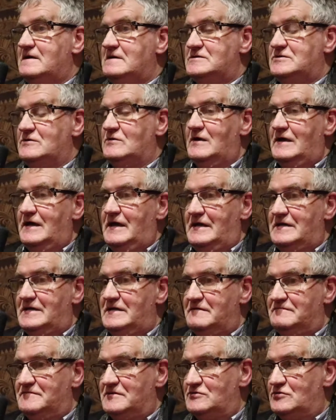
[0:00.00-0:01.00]
So
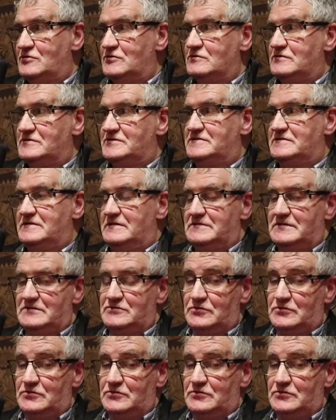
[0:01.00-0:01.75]
any of the trucks, the